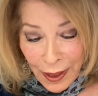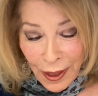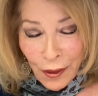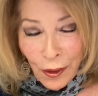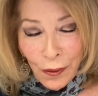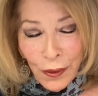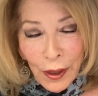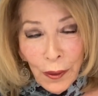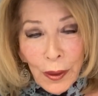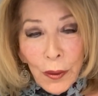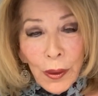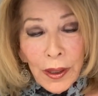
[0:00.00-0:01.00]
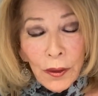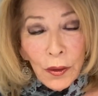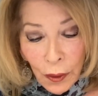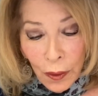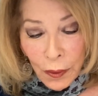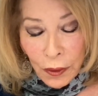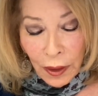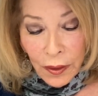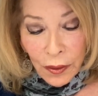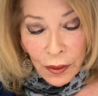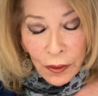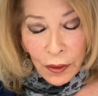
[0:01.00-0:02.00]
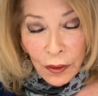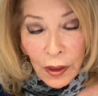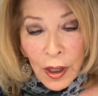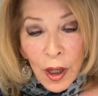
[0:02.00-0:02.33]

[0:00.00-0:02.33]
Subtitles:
Should figure out who gets driver's licenses.